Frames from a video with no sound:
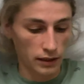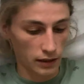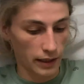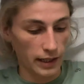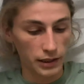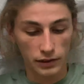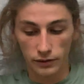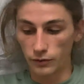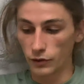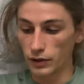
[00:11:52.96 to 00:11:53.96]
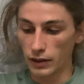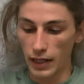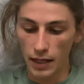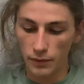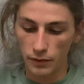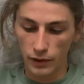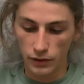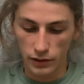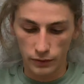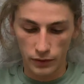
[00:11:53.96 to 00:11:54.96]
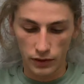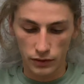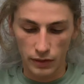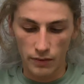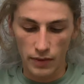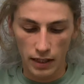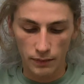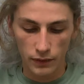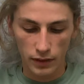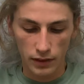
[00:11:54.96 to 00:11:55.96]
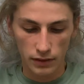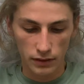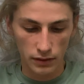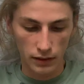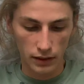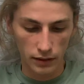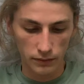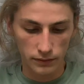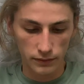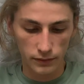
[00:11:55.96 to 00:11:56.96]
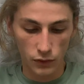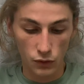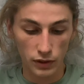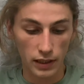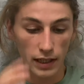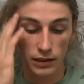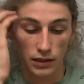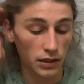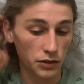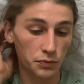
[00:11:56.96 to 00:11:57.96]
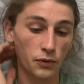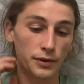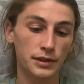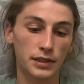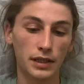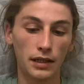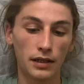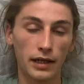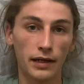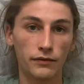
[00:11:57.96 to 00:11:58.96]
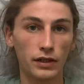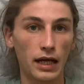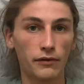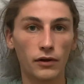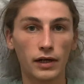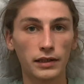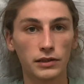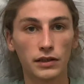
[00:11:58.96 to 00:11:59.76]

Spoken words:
I actually am really happy about this, because my MacBook only has these ports, and I have to have all kinds of